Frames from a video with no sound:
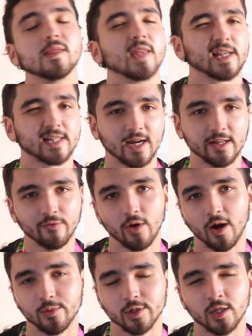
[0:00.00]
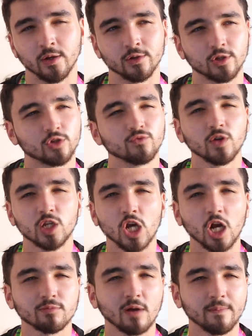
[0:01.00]
That's kind of what I was doing, just to
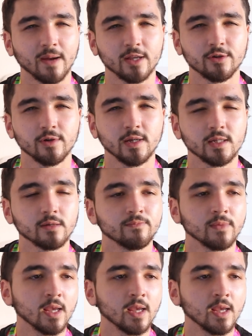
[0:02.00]
recharge my batteries.